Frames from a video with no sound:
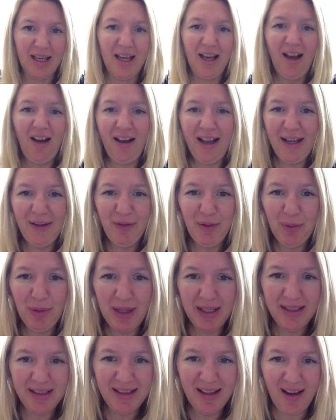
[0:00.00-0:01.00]
Hi
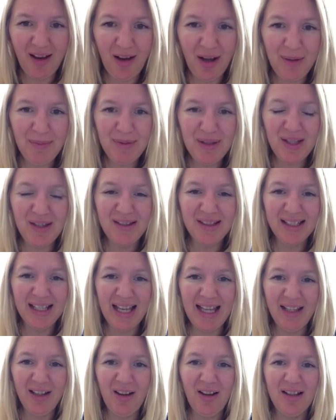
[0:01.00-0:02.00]
everyone, I'm Susan
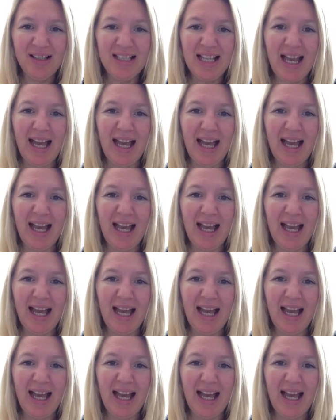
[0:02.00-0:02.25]
Kennard